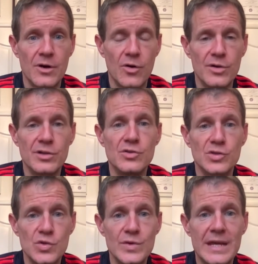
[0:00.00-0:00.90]
on
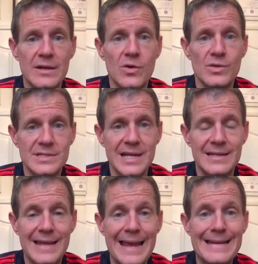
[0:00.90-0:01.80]
nutrient content,
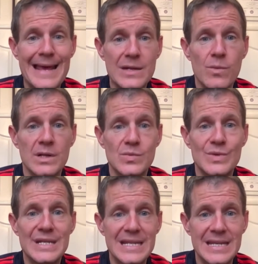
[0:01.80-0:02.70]
and that's what we
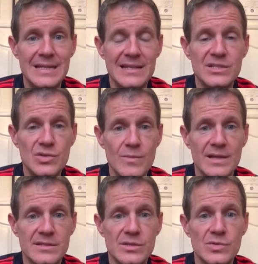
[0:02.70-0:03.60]
need as
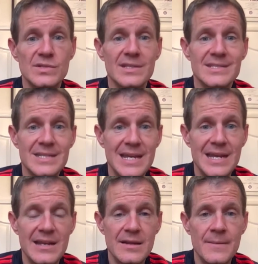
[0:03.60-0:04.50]
humans to
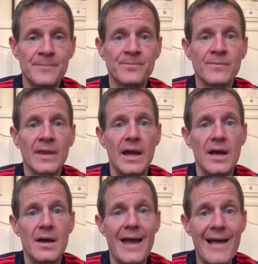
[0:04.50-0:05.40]
sustain
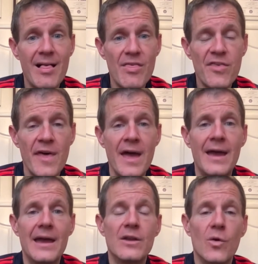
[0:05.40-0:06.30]
health
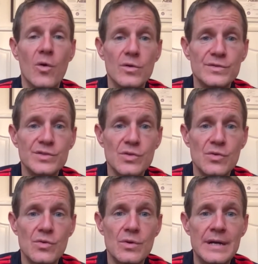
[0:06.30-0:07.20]
and
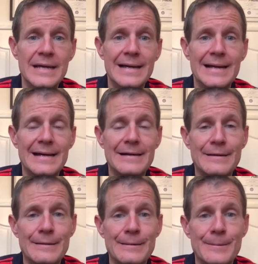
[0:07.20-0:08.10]
also
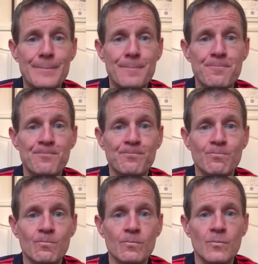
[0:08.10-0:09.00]

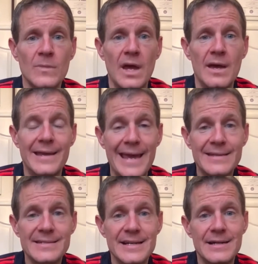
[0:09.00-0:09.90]

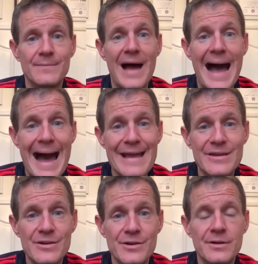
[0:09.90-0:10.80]
get
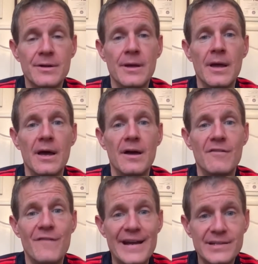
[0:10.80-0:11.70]
higher
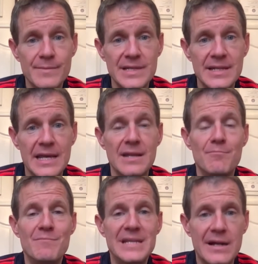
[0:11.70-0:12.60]
vitamin and
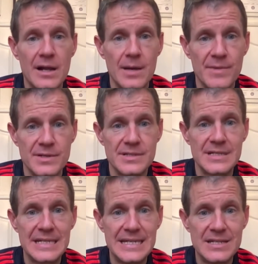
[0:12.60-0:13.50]
mineral amount
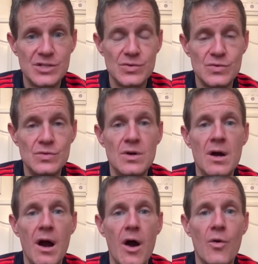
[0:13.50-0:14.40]
into
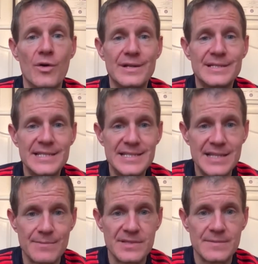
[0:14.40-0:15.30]
our
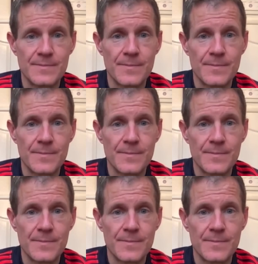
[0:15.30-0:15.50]
systems.